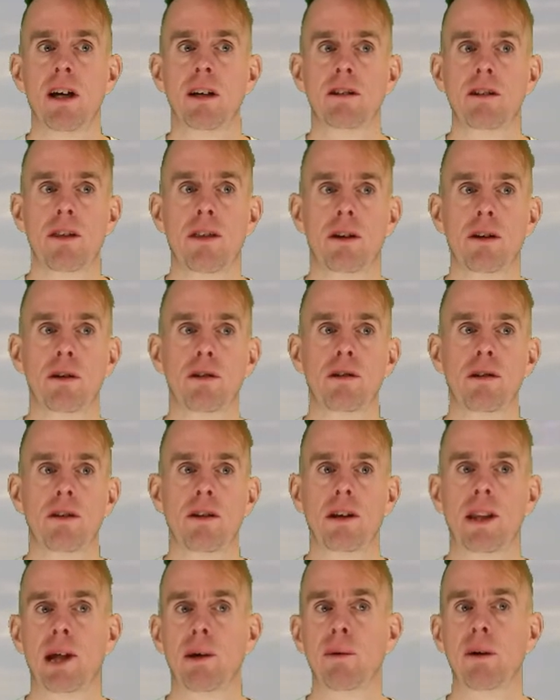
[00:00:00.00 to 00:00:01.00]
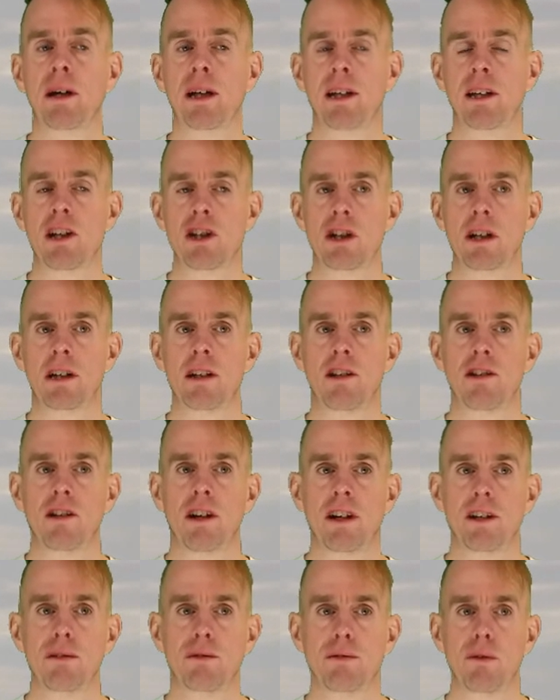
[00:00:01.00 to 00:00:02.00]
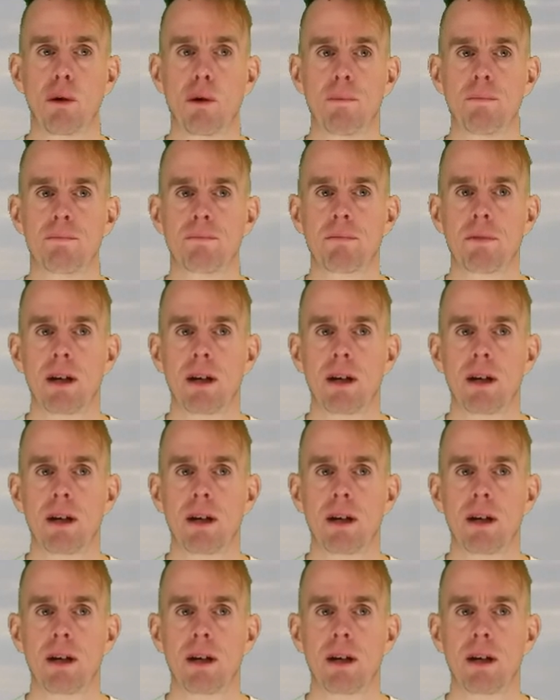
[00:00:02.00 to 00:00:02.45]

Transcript: to those that they were initially designed for.